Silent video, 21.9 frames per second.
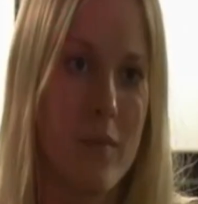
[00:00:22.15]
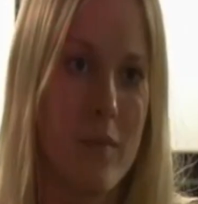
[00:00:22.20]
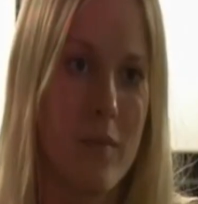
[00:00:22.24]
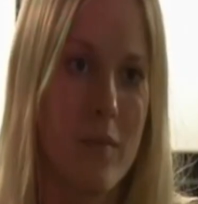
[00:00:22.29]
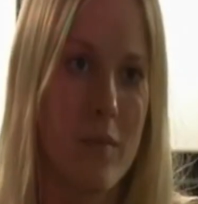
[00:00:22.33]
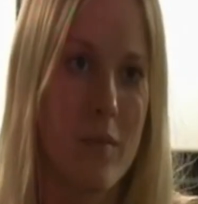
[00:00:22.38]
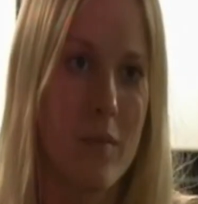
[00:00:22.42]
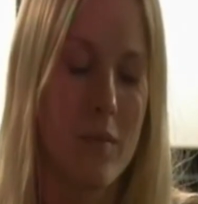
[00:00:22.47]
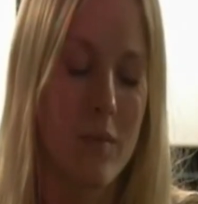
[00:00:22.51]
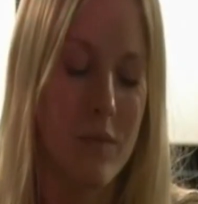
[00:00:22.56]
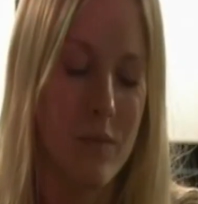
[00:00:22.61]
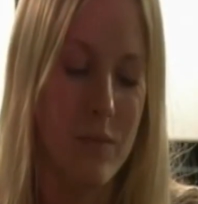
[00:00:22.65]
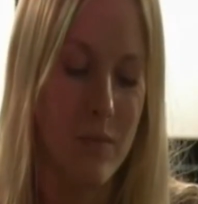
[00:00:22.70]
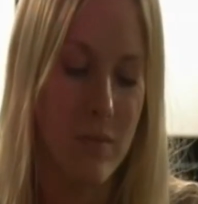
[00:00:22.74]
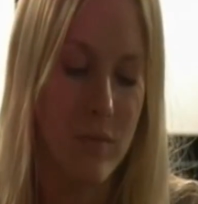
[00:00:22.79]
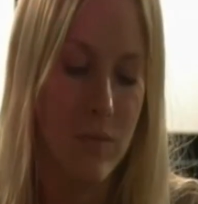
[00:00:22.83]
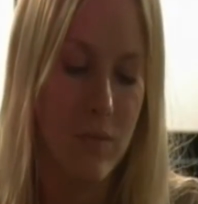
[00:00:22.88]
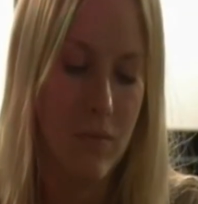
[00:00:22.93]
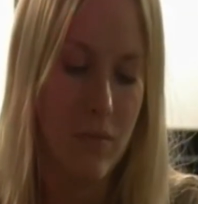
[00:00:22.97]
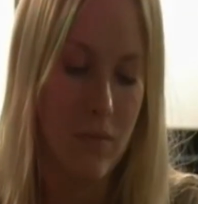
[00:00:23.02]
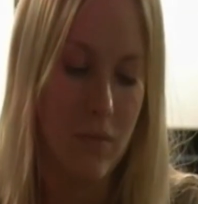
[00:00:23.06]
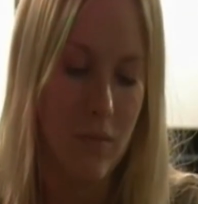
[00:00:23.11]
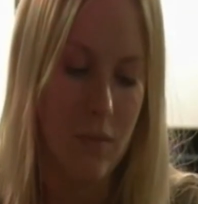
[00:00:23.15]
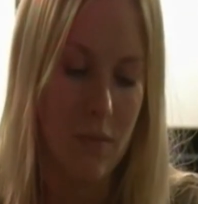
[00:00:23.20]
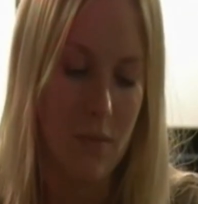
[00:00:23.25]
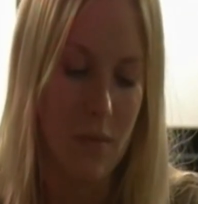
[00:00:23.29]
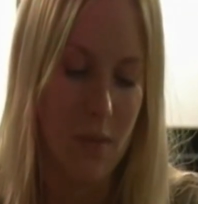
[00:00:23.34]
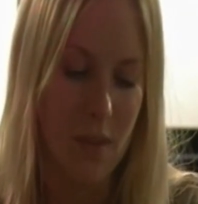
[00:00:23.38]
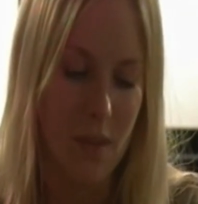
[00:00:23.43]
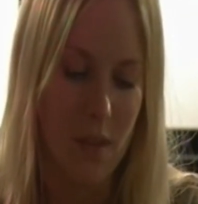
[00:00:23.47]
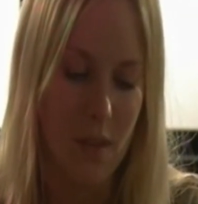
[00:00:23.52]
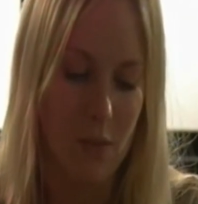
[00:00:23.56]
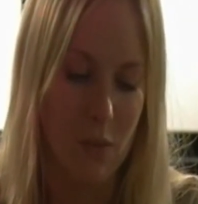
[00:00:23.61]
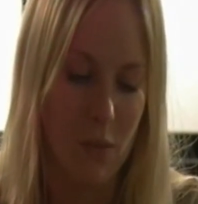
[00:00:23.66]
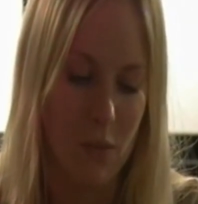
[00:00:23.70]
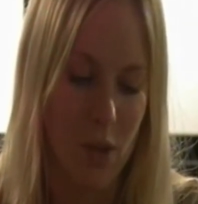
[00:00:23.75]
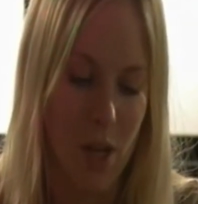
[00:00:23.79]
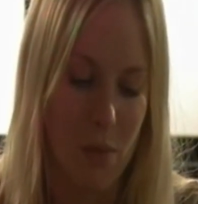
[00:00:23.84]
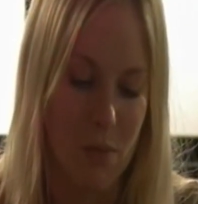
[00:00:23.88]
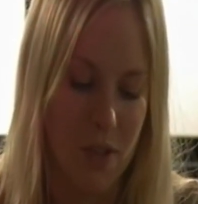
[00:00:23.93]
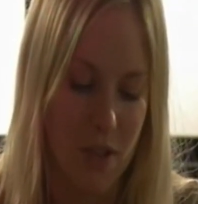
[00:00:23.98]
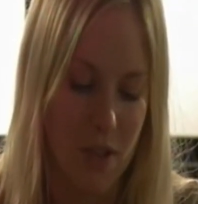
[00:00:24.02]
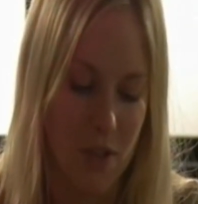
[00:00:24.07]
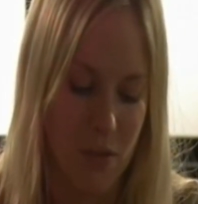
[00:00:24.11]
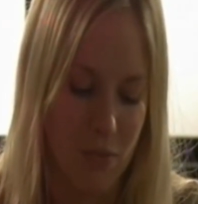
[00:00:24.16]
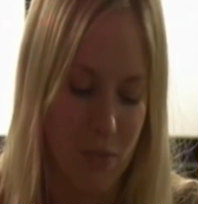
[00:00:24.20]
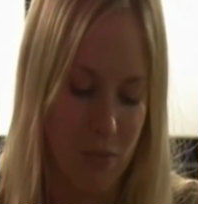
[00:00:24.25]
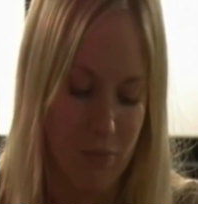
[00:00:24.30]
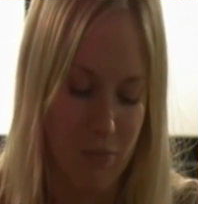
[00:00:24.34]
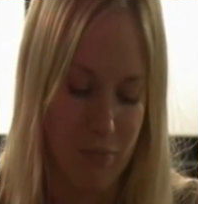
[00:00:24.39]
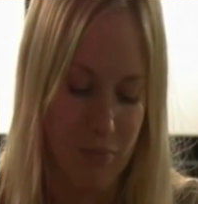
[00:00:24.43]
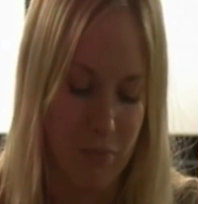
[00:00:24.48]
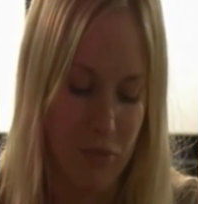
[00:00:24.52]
I'm sorry. What happened to